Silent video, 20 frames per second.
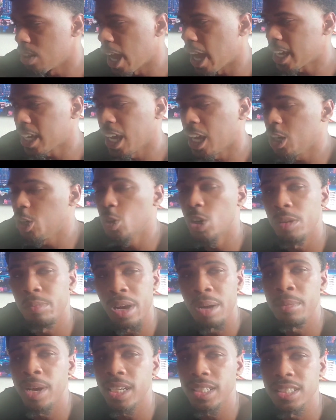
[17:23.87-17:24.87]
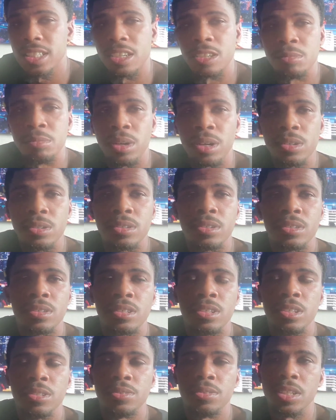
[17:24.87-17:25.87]
I can't do it by myself, bro.
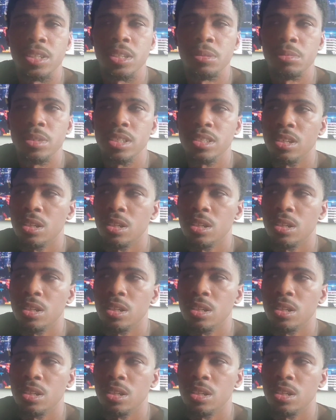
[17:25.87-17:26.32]
You feel me?